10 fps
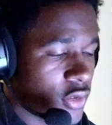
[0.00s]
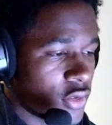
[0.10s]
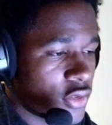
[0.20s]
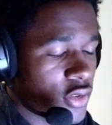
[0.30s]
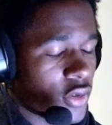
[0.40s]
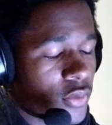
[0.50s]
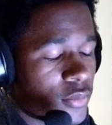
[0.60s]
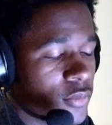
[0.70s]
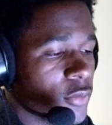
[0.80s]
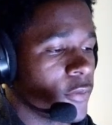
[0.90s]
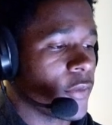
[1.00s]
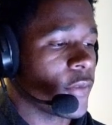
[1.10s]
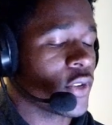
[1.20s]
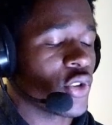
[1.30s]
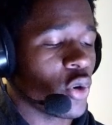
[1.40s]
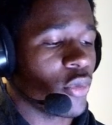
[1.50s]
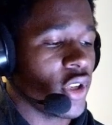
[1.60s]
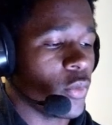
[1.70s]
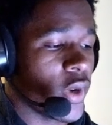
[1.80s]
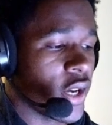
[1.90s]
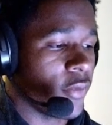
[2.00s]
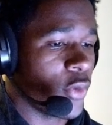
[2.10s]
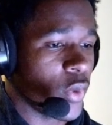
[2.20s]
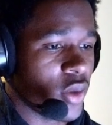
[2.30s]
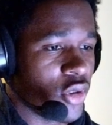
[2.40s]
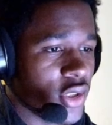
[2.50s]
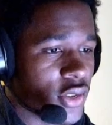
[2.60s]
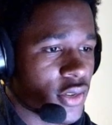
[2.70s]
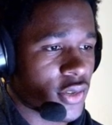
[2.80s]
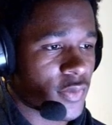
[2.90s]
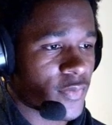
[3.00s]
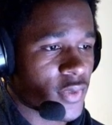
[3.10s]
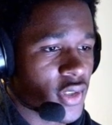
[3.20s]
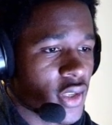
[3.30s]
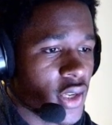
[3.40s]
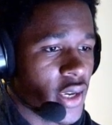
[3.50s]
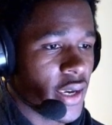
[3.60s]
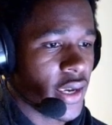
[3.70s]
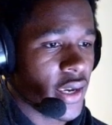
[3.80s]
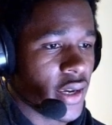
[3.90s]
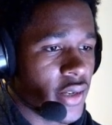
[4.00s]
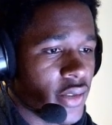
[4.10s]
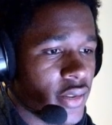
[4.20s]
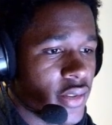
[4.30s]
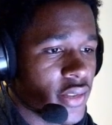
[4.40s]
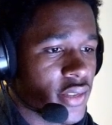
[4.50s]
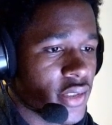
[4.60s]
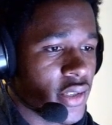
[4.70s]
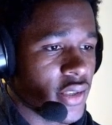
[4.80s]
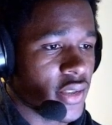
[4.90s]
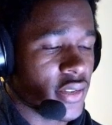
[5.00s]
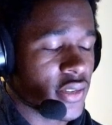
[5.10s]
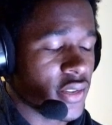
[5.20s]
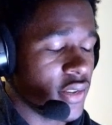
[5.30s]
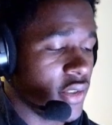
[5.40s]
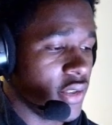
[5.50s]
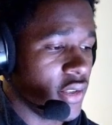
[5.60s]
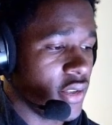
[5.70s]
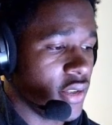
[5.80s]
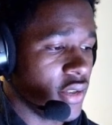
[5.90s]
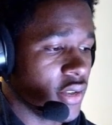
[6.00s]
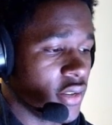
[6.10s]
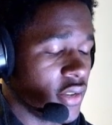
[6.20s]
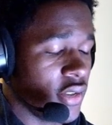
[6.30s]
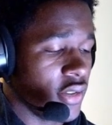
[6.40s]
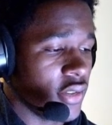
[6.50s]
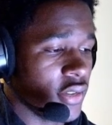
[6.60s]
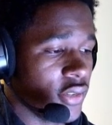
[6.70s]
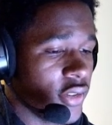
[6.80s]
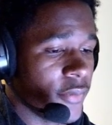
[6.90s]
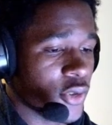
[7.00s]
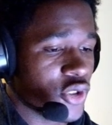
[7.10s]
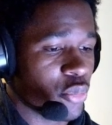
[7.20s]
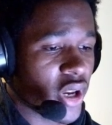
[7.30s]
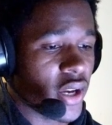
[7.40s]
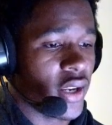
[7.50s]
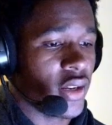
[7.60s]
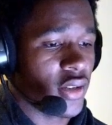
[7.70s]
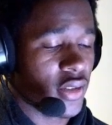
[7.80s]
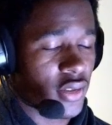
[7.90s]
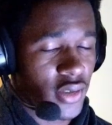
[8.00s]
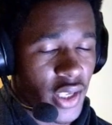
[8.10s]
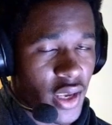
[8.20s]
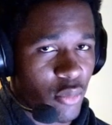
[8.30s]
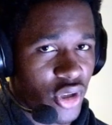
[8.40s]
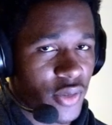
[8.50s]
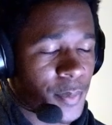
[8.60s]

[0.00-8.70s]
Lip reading: So, for the first opening, we have the white pieces. And this is the liver spine gambit.